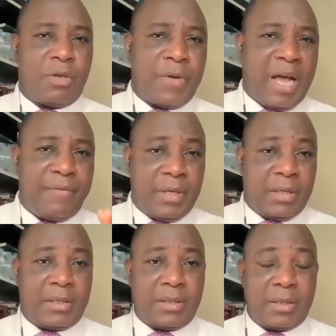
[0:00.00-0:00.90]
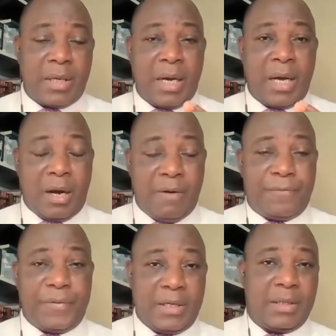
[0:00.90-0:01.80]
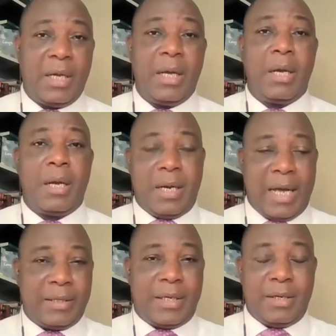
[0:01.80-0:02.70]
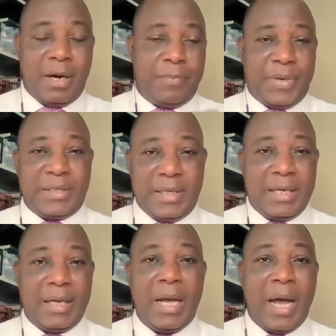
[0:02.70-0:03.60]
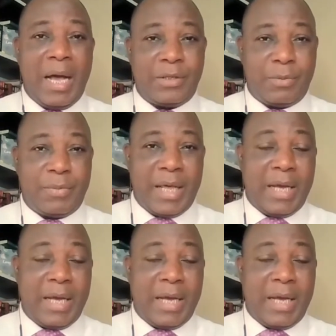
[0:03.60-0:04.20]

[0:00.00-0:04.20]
So if you're having this conference, the Nigerian president has to be there.